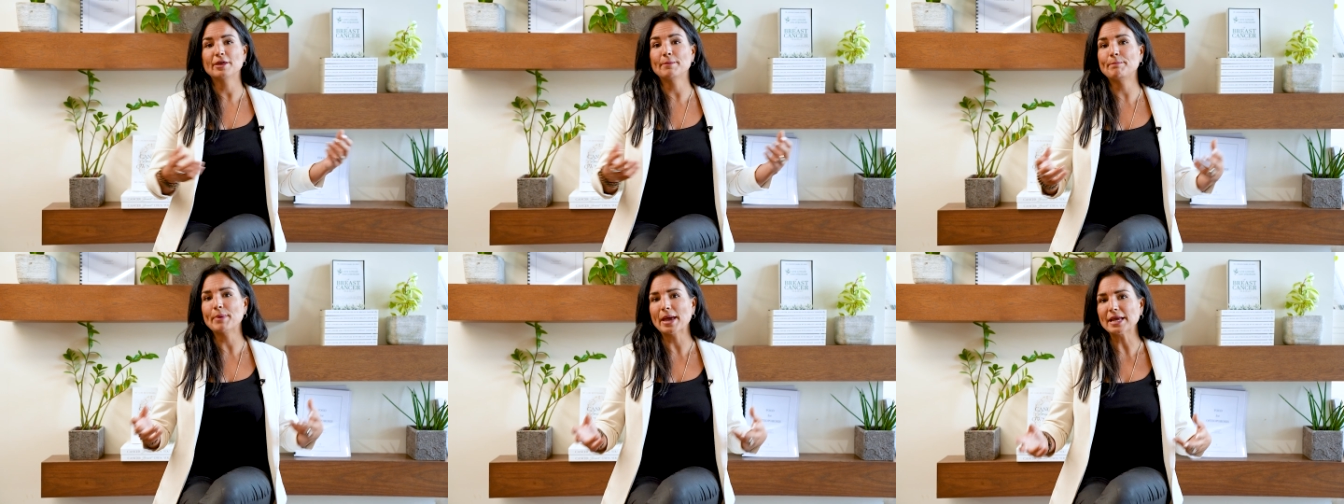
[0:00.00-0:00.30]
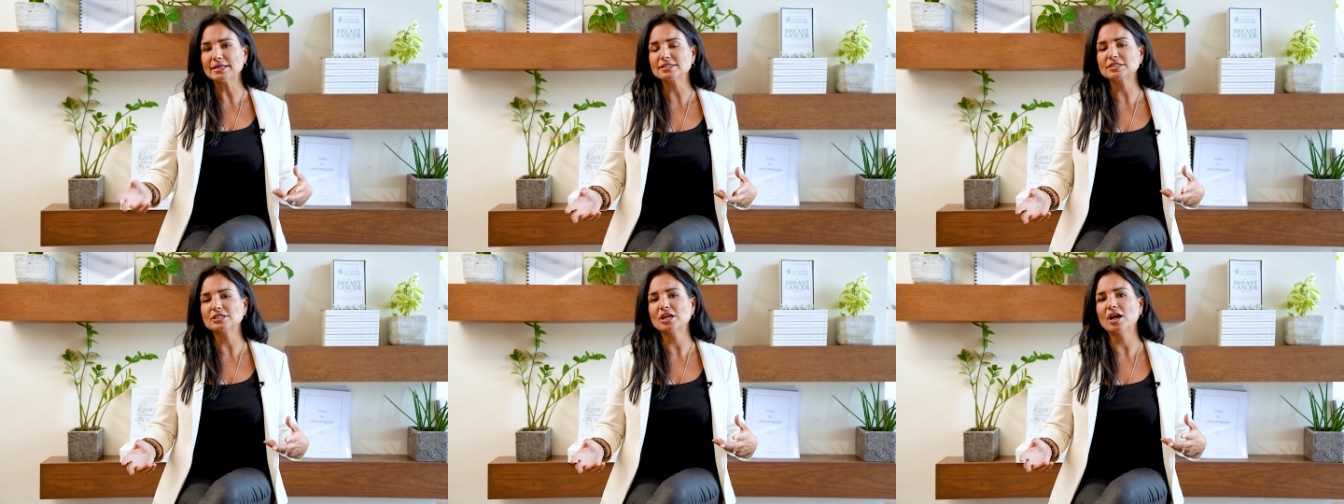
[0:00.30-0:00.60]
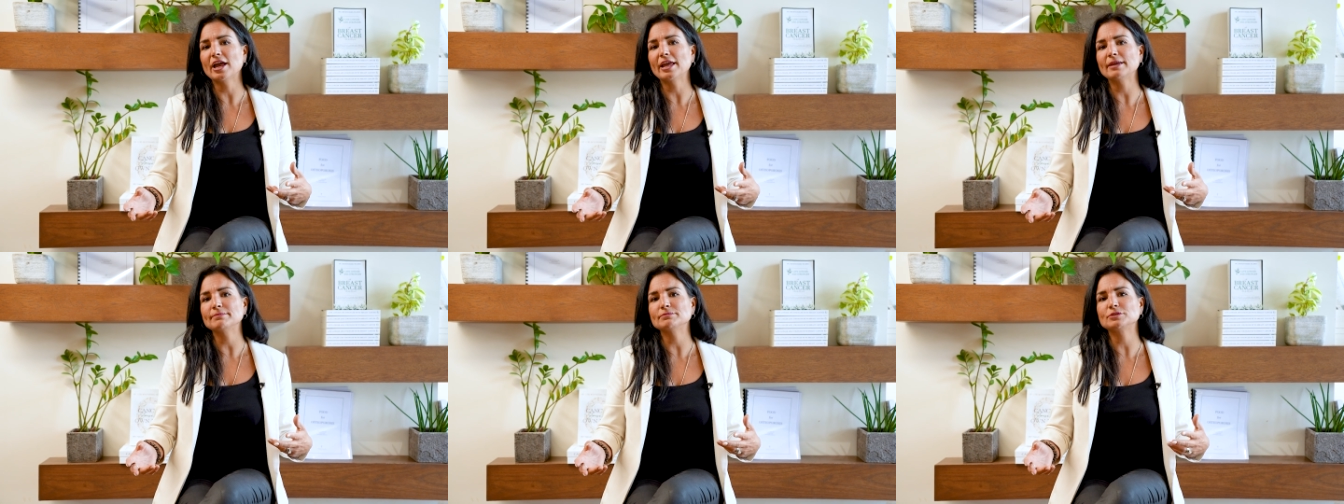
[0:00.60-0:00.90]
best
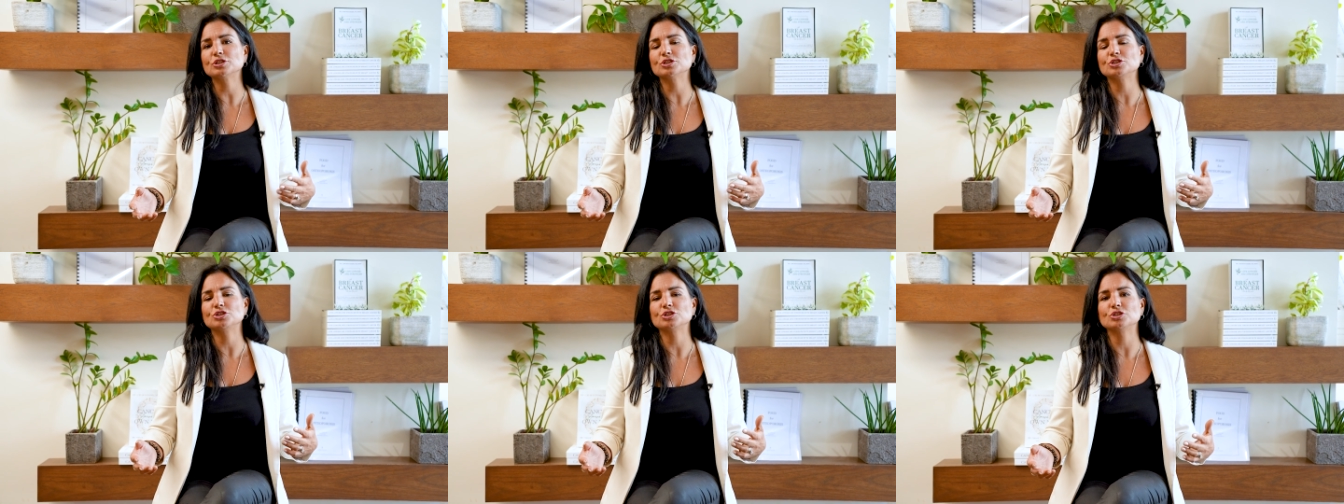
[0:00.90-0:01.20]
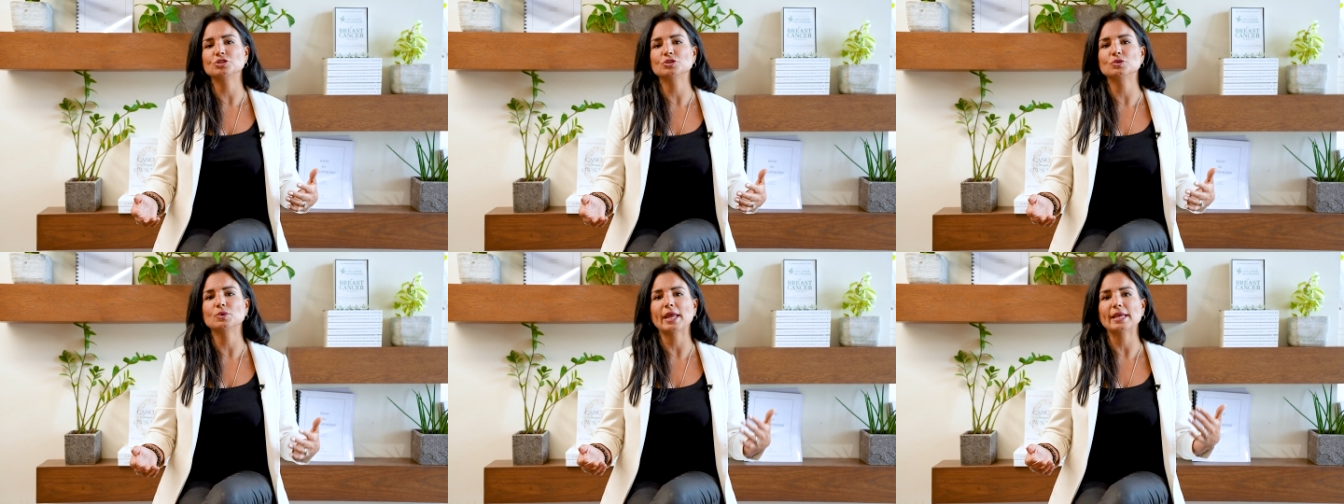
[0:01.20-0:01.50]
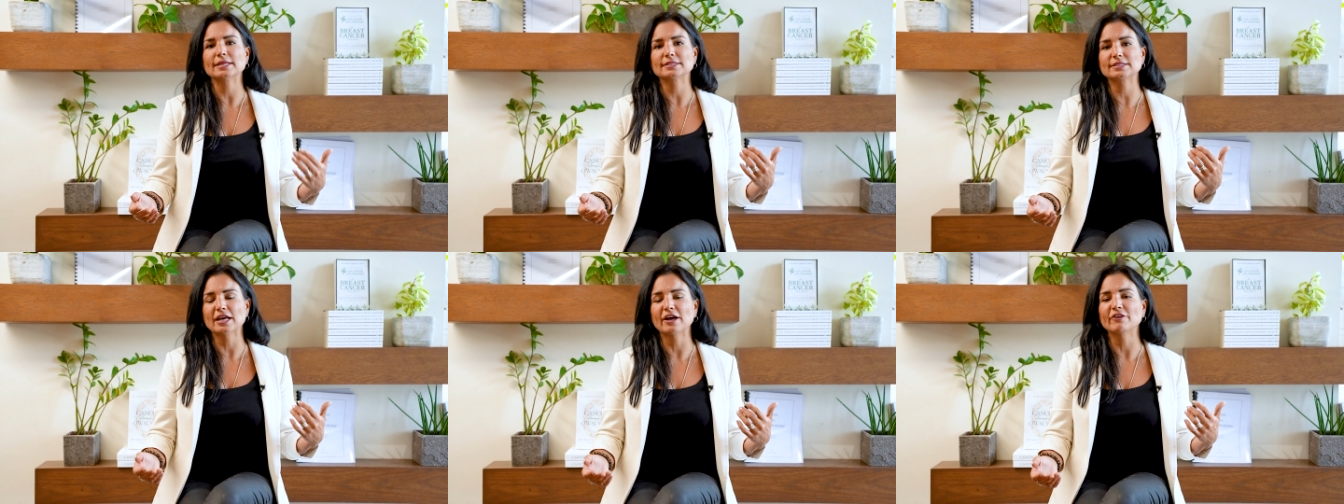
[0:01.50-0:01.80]
time to do
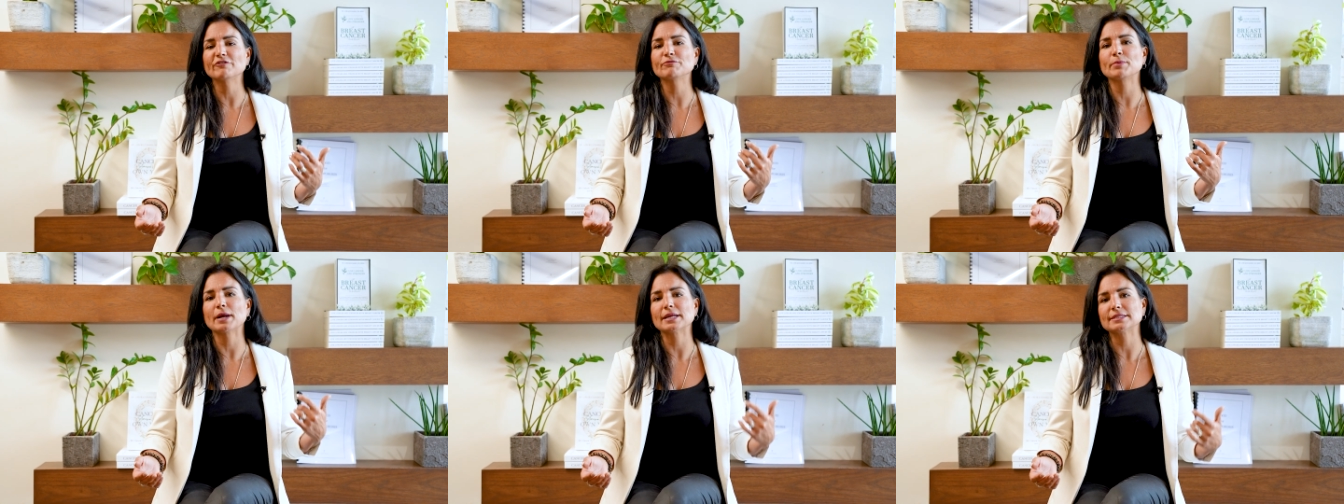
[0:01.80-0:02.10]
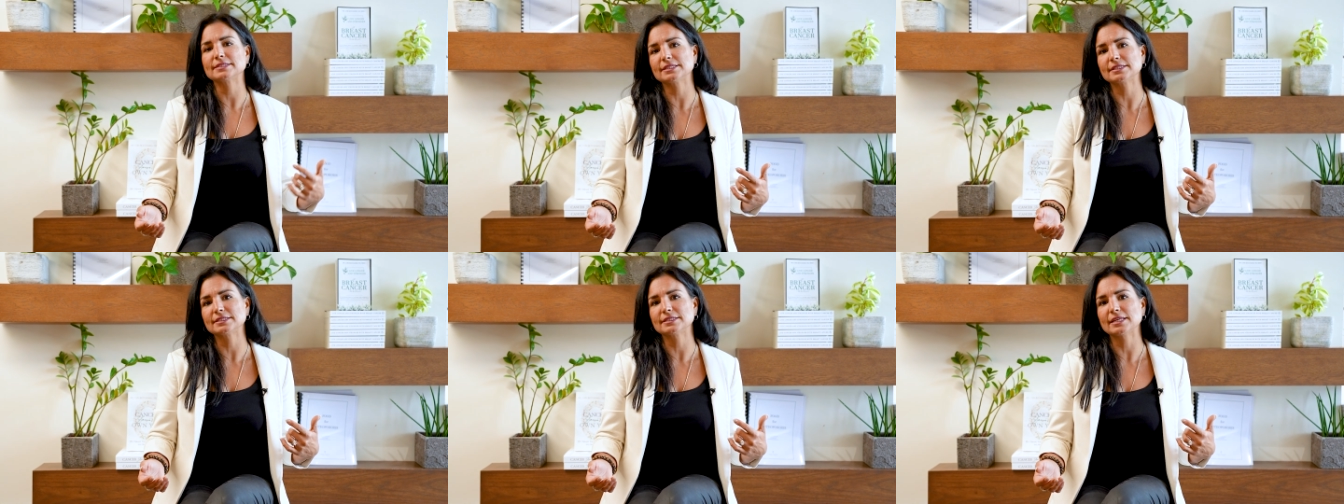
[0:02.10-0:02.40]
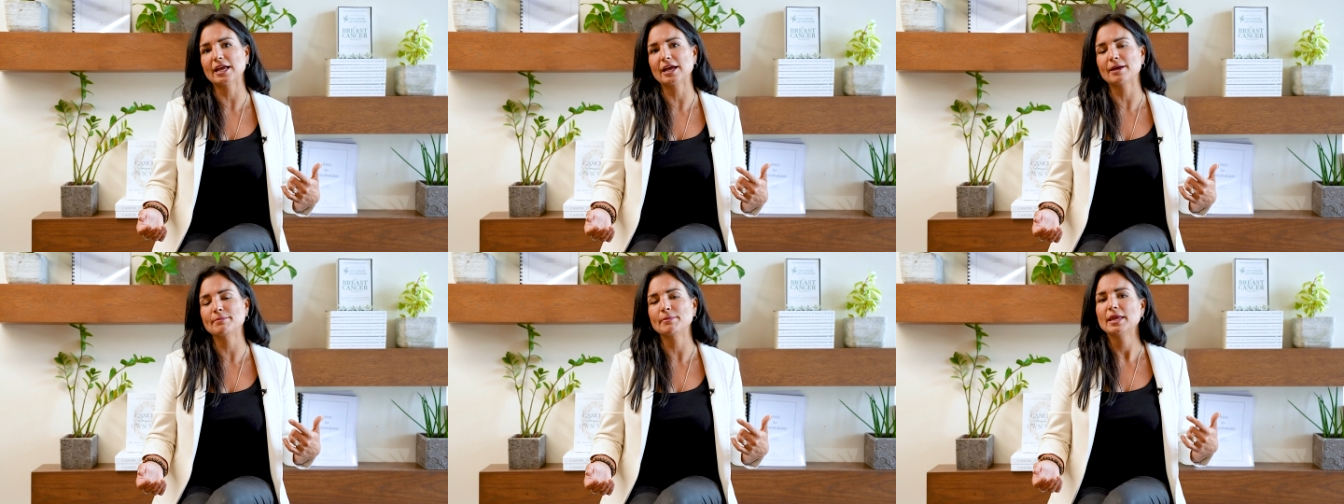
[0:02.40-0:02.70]
a self-breast
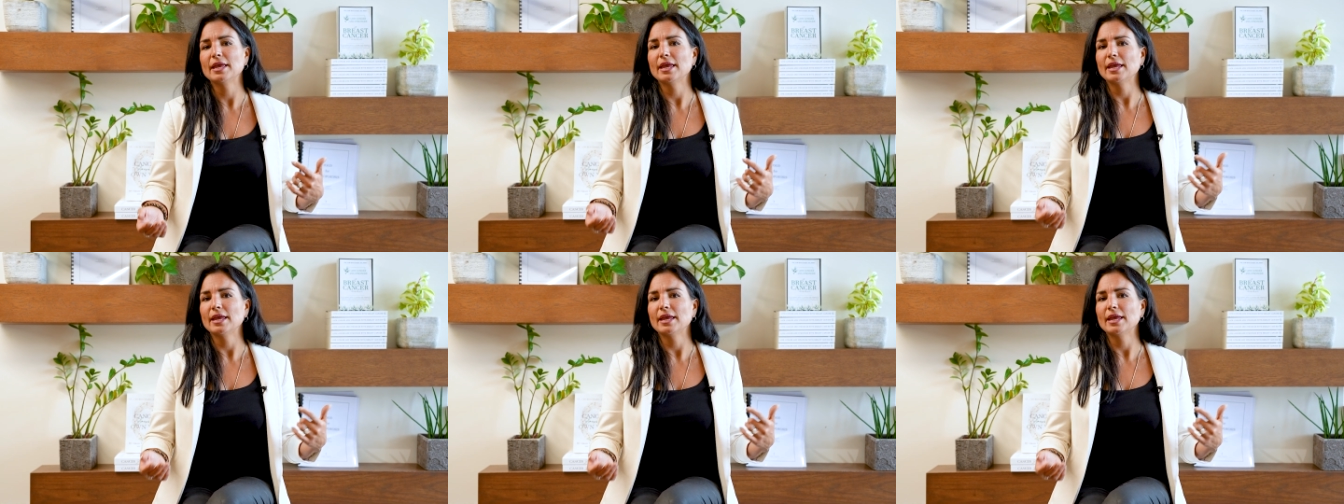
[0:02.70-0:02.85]
exam